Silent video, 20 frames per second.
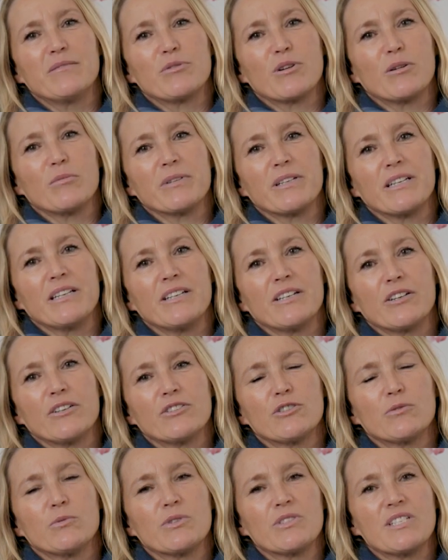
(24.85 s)
probably, you know,
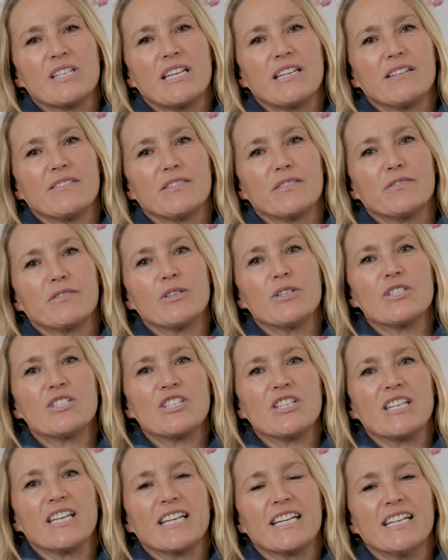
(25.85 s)
towards the end of the first
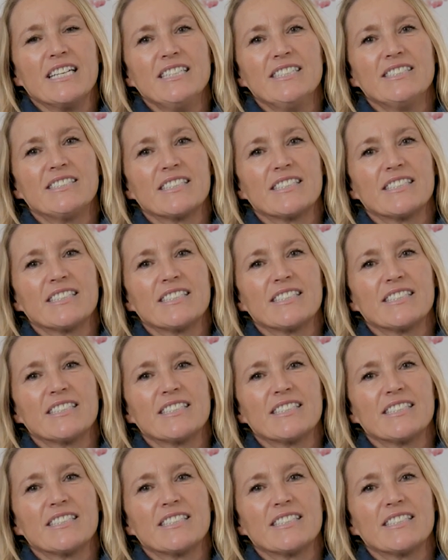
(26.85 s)
year,